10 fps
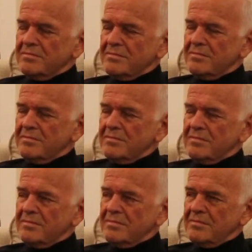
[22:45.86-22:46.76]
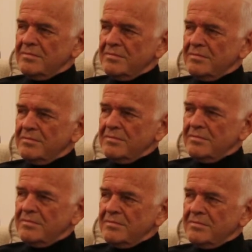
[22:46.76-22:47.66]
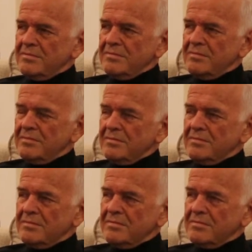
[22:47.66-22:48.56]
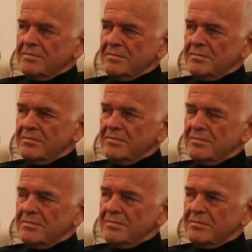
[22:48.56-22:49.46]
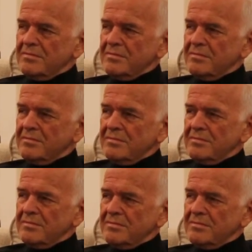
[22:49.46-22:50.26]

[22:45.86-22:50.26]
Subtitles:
[no speech]